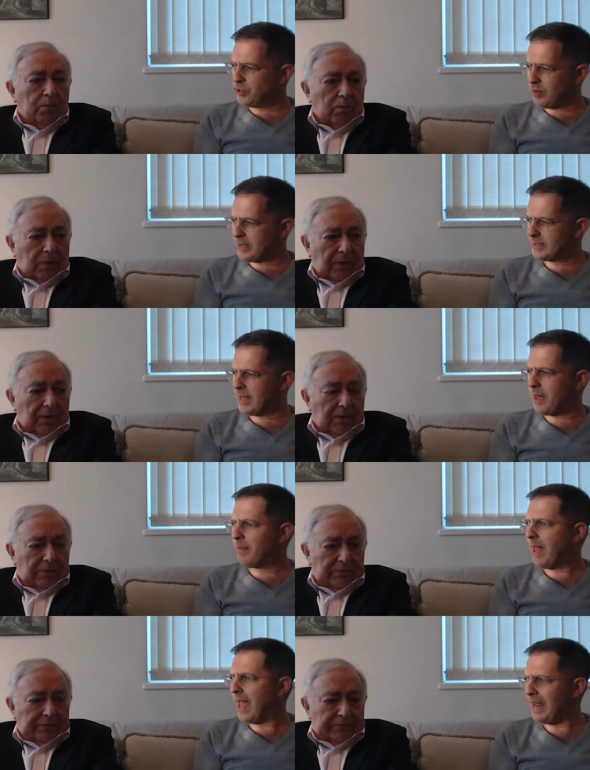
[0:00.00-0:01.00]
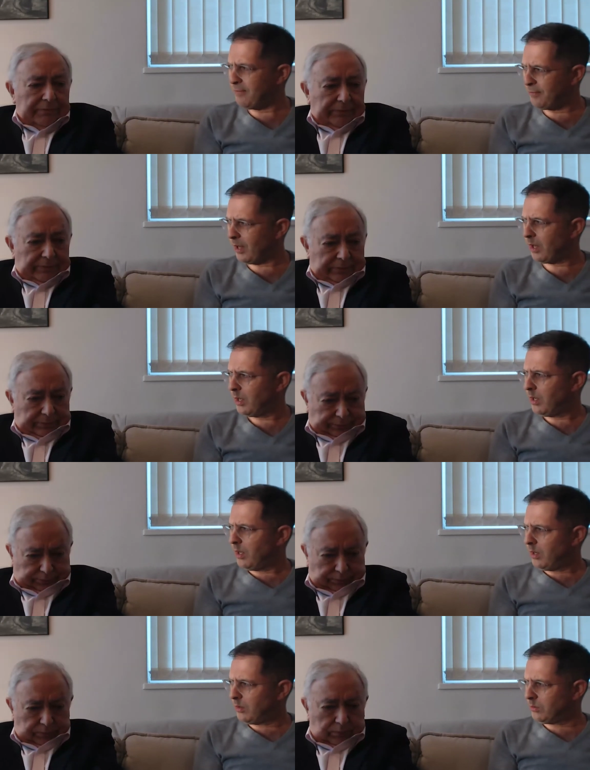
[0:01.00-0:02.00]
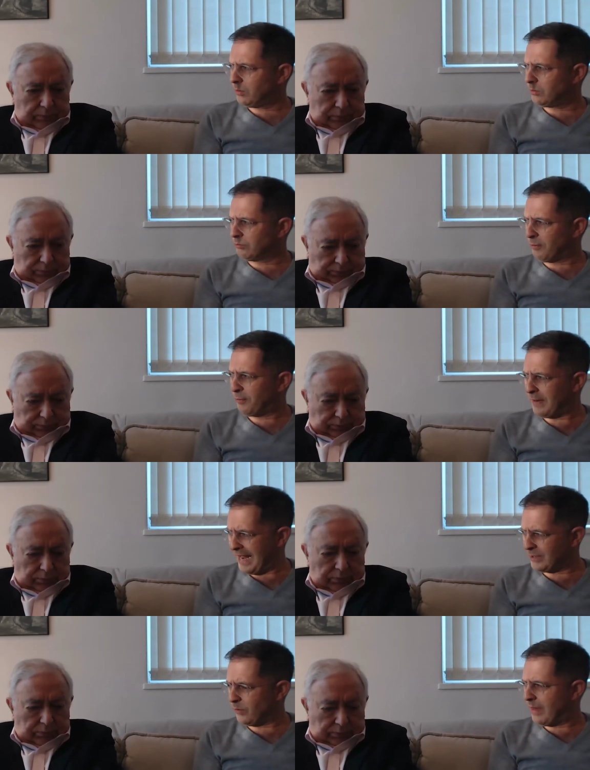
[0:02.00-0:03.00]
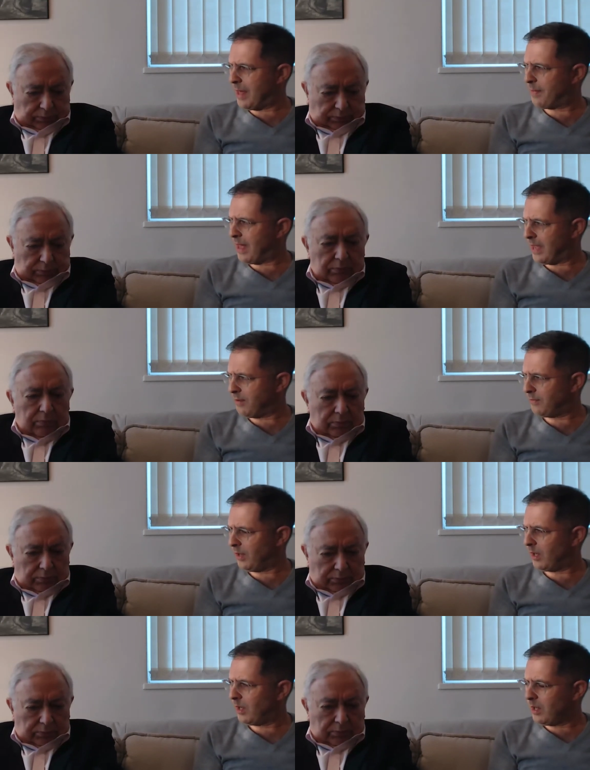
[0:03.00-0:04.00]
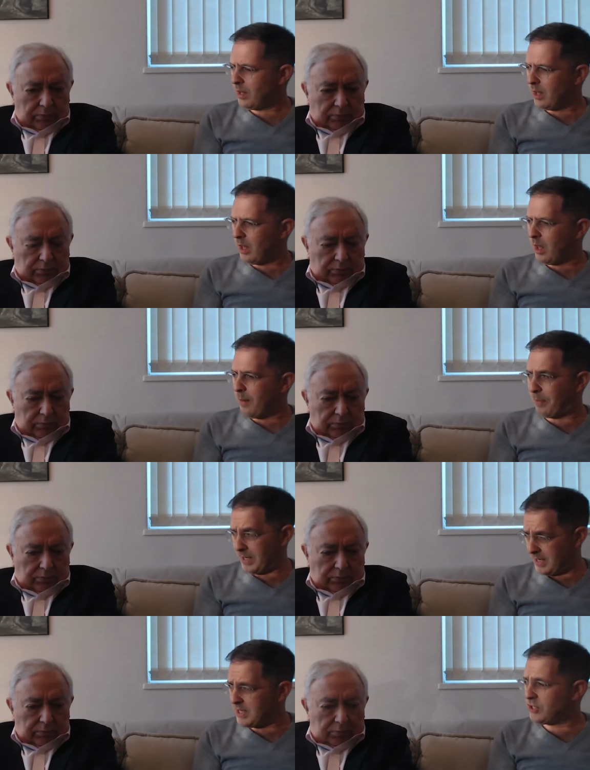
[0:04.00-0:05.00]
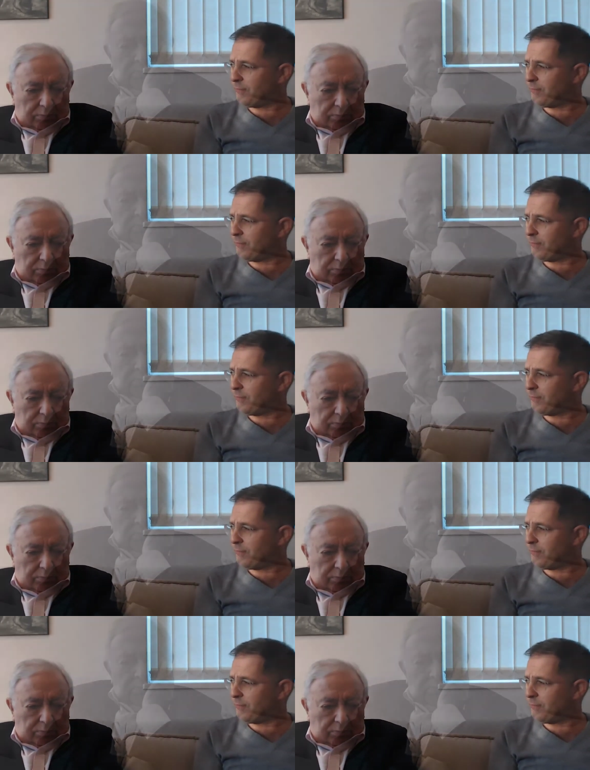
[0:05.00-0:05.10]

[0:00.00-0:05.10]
Speaker 1: address their behavior or reflect on their behavior. Uh, but it